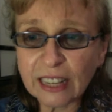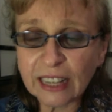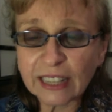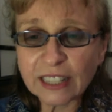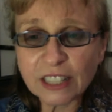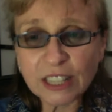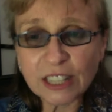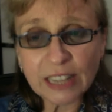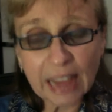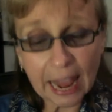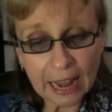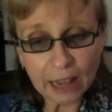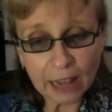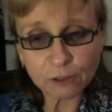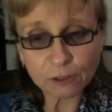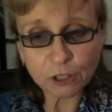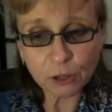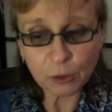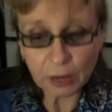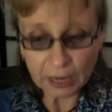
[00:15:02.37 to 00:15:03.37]
to get
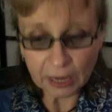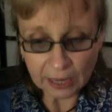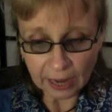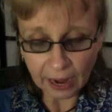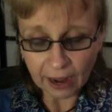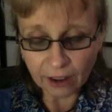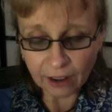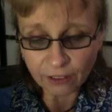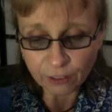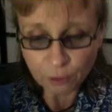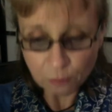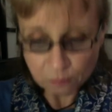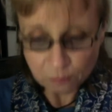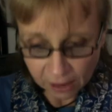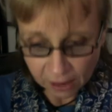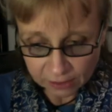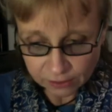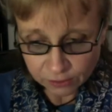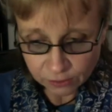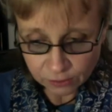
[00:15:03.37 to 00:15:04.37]
him to engage the
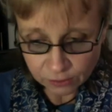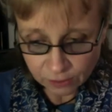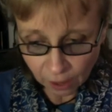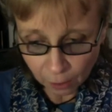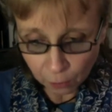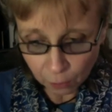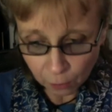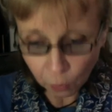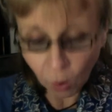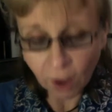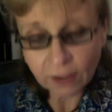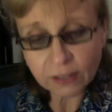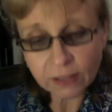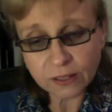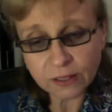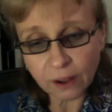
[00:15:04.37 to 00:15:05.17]
muscles I want.